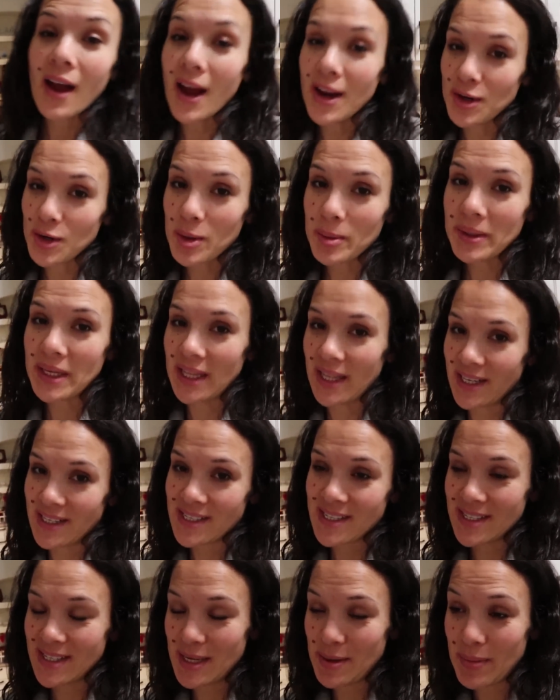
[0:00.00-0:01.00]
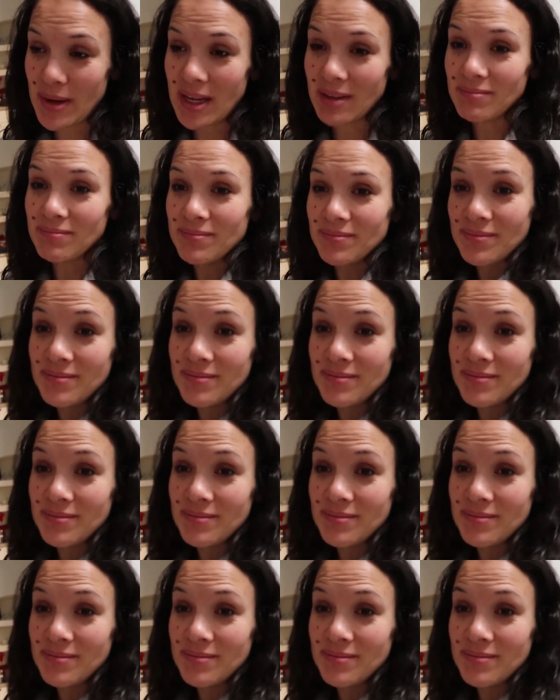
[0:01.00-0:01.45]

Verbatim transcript: I normally like to sleep in,